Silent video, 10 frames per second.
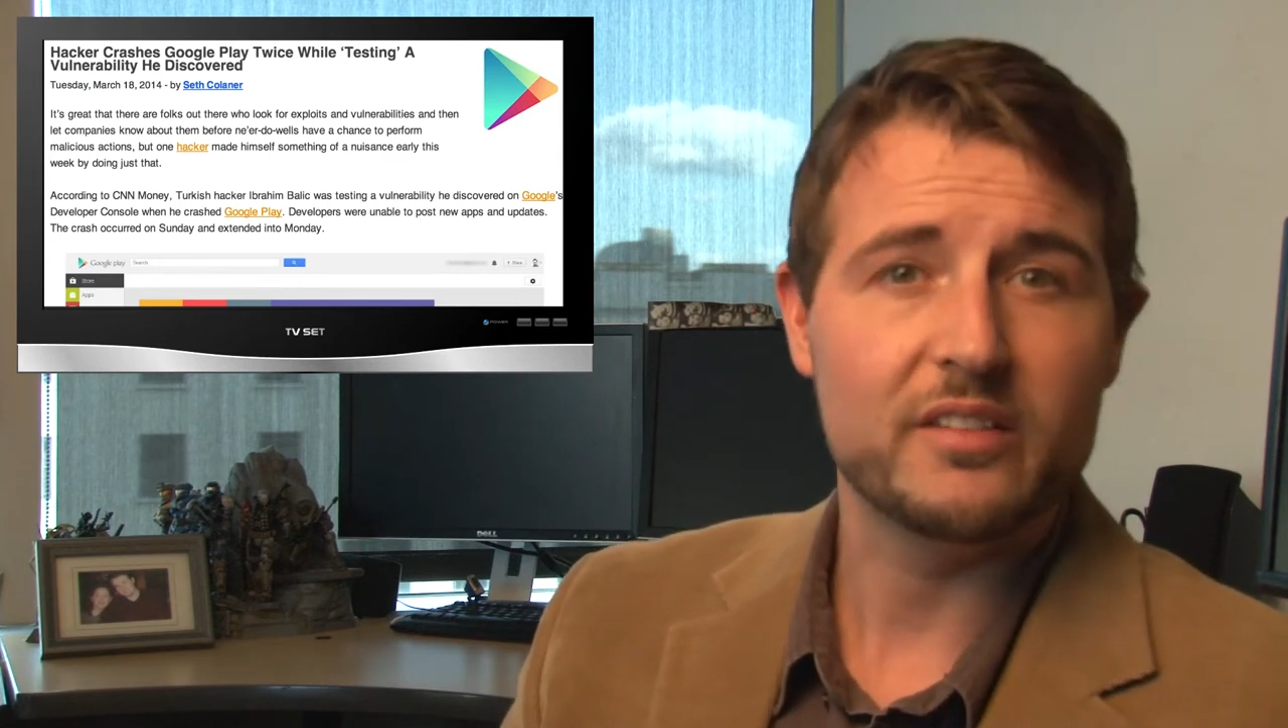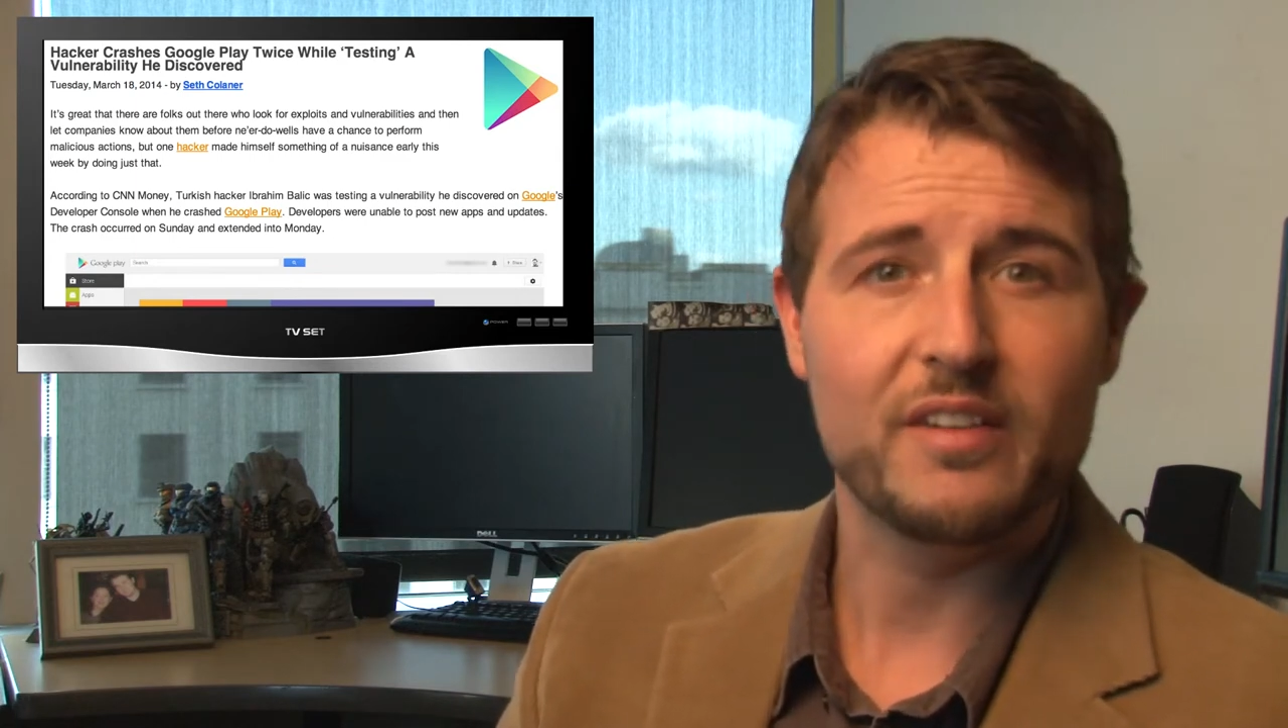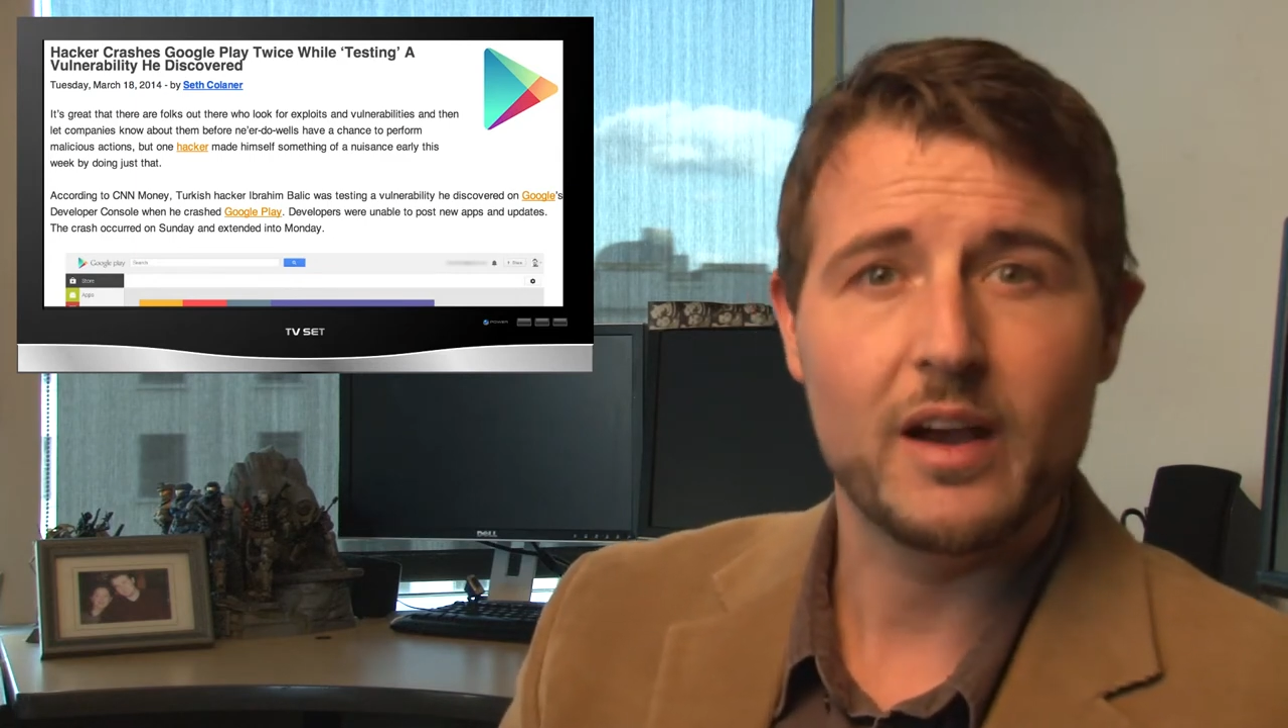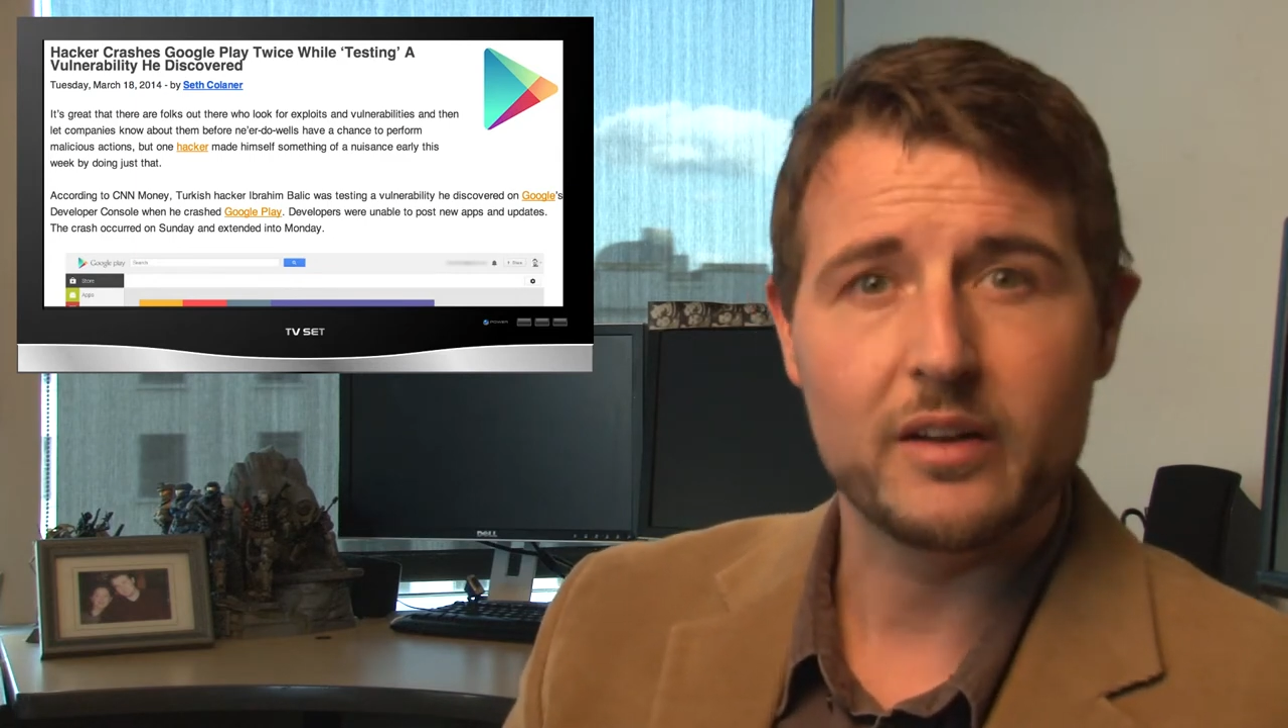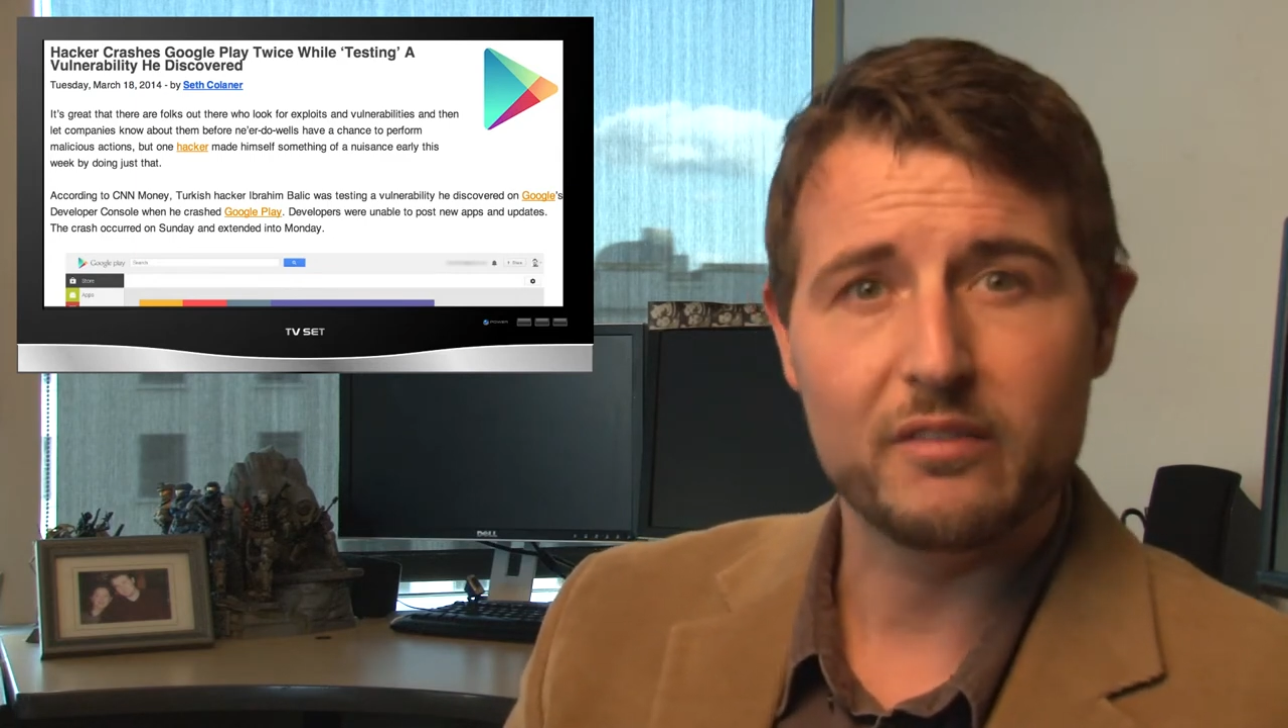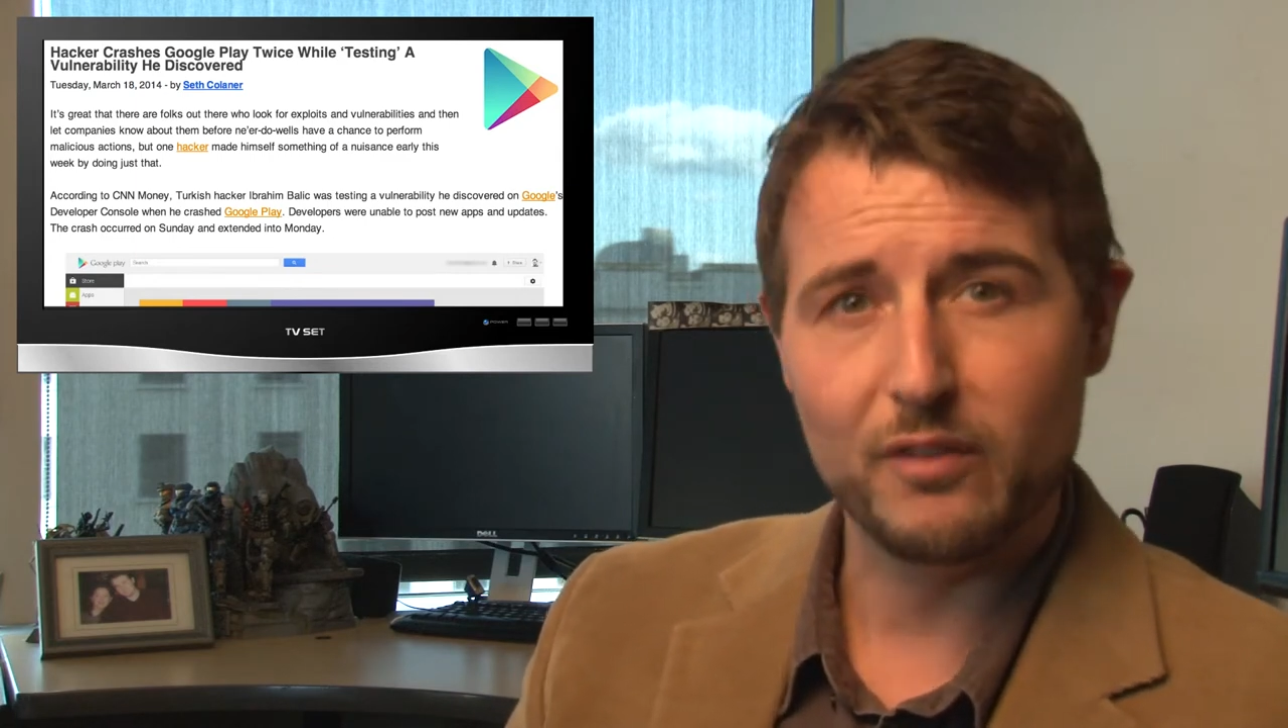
found a